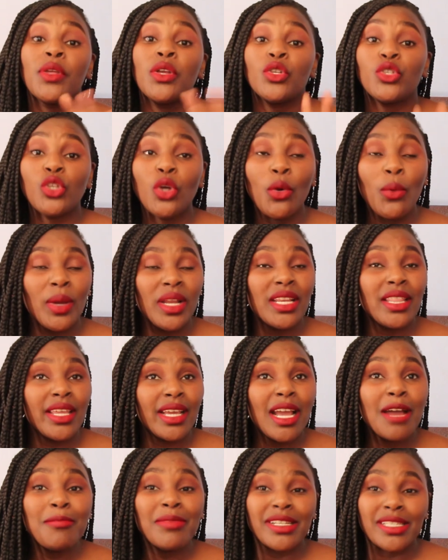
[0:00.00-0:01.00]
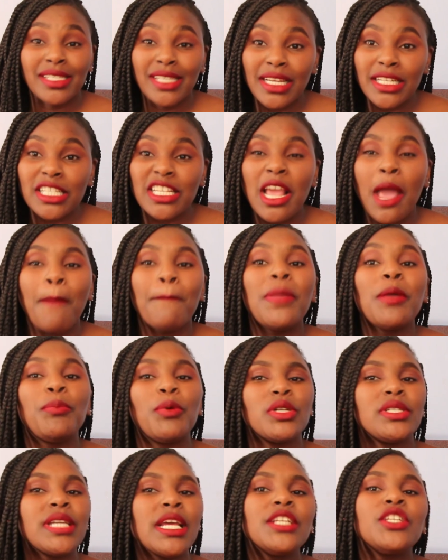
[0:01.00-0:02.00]
So when they come a set,
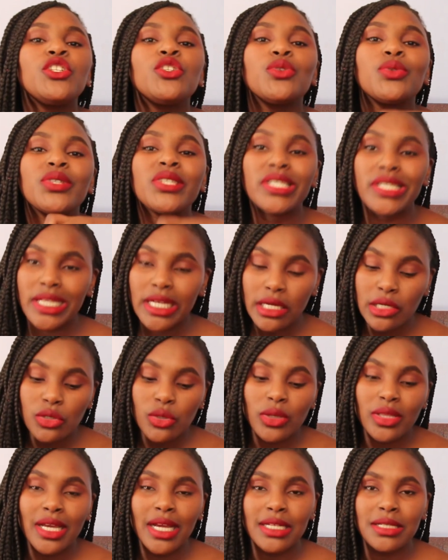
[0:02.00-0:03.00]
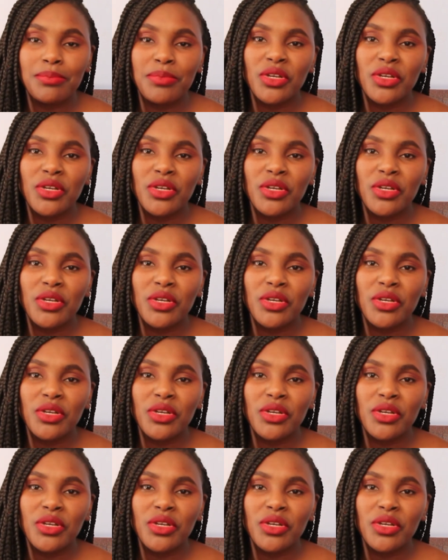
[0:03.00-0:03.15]
people tend to stick to that.